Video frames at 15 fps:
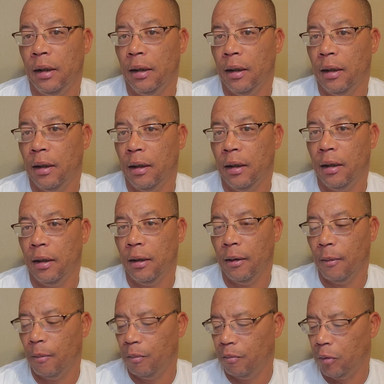uh,
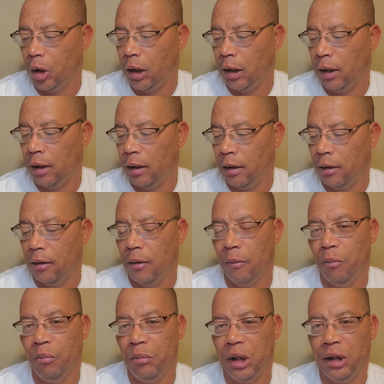and
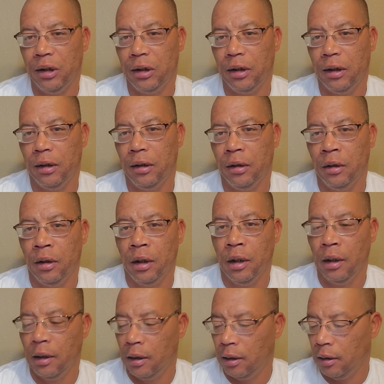Michigan
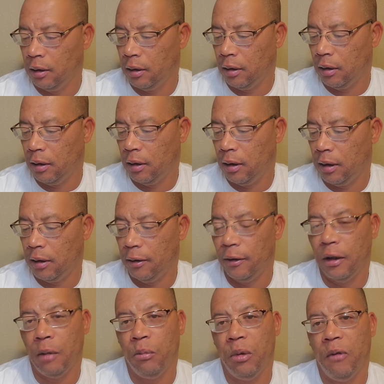at
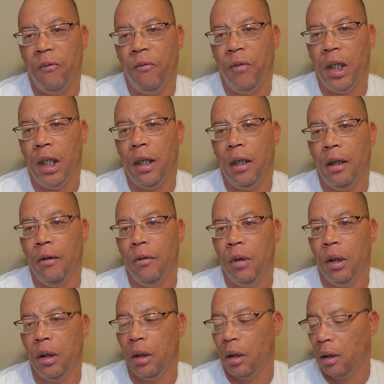number five.
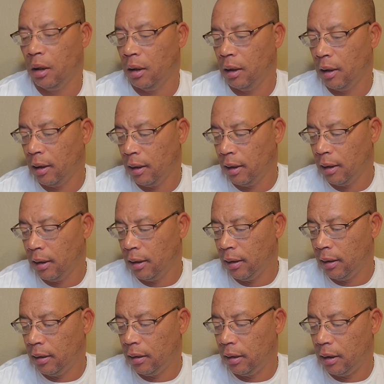
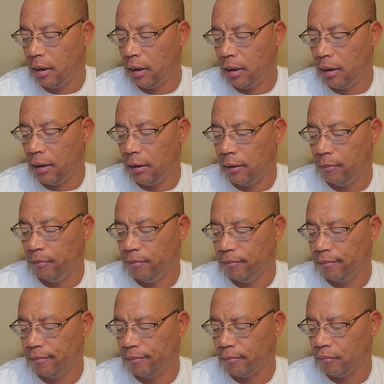Um,
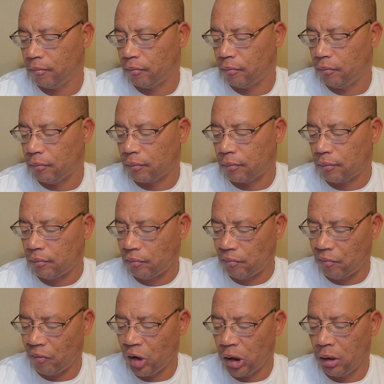
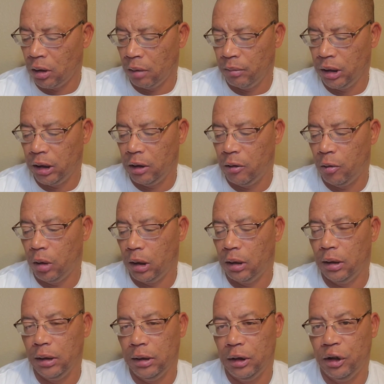let me
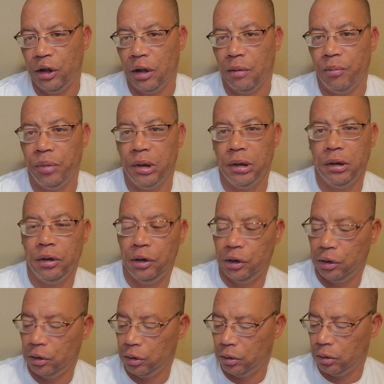quickly jump
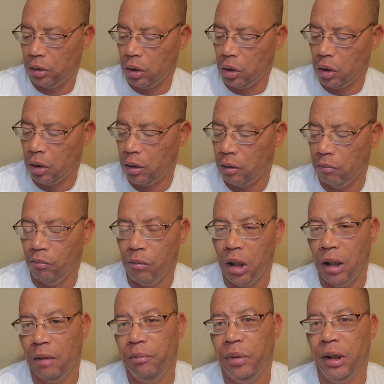into
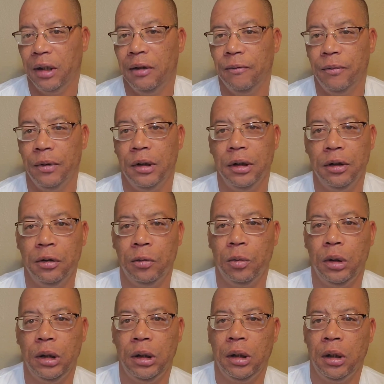my picks for this
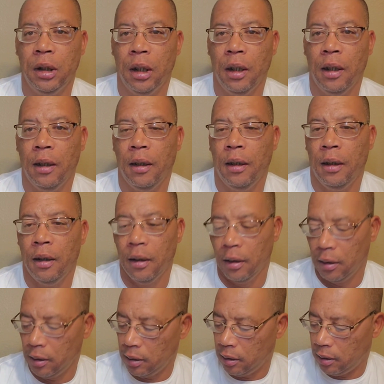week.
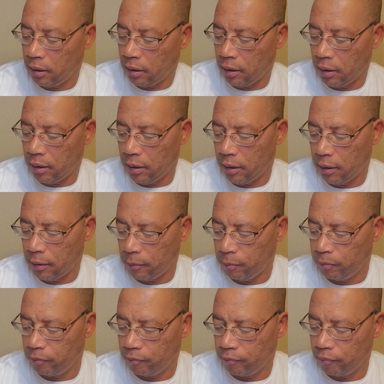Um,